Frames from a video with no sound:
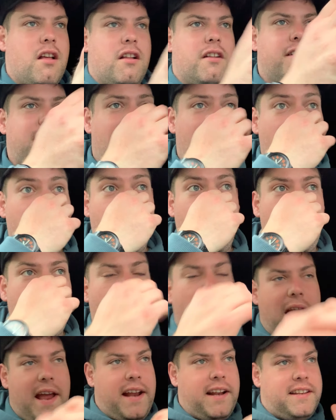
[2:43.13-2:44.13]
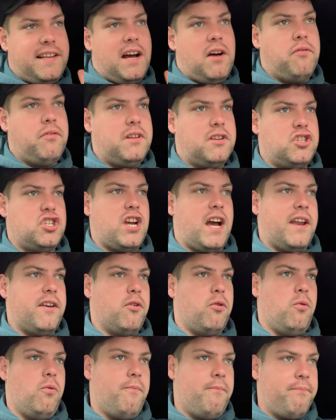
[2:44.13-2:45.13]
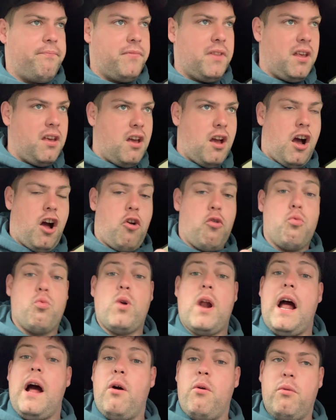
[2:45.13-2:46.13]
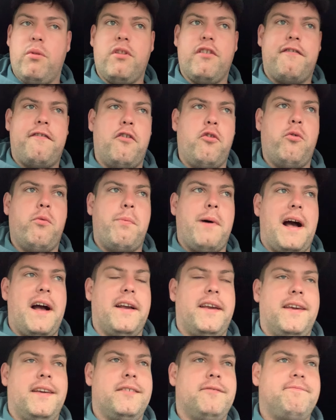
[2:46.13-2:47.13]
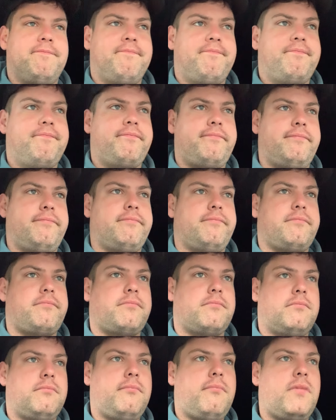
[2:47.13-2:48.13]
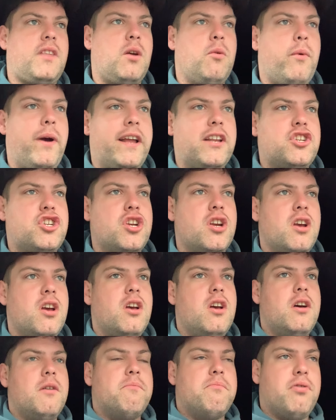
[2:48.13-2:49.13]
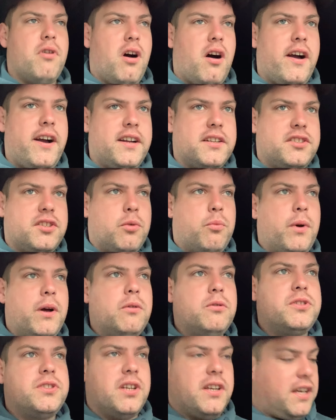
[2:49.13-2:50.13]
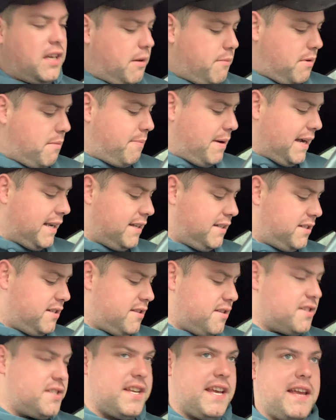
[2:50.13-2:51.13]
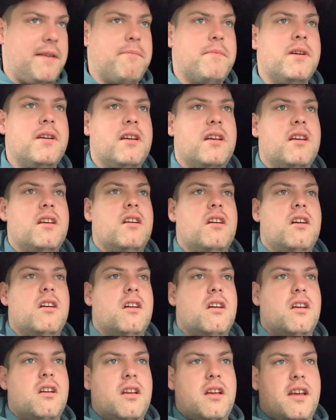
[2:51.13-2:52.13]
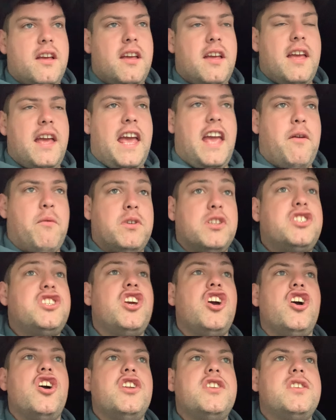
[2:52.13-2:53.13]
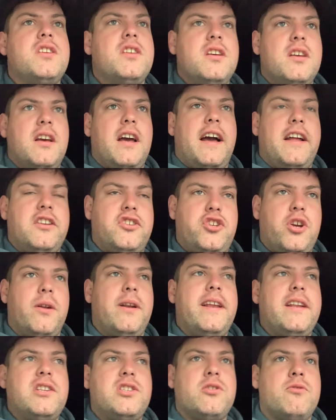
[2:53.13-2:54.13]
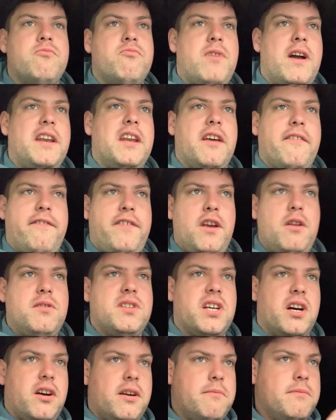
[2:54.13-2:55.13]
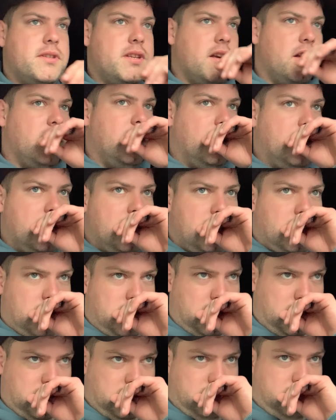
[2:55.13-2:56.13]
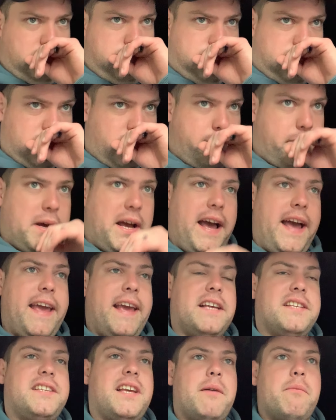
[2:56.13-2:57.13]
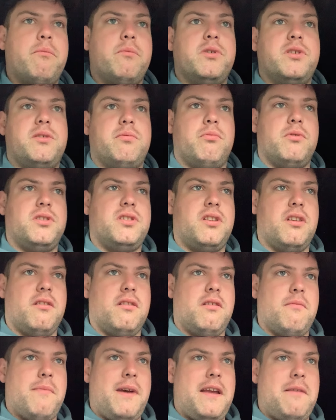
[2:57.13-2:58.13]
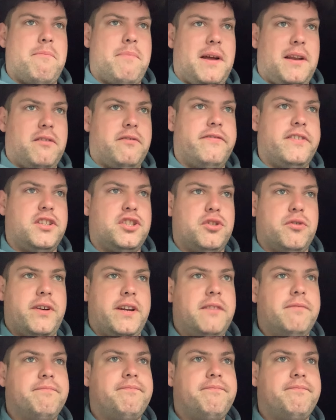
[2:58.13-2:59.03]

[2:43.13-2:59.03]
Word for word: down the wing down the channel around the fullback which prior to Wilson coming back into the team it was good and Joelinton read it a few times, but ASM was, was the, the main beneficiary.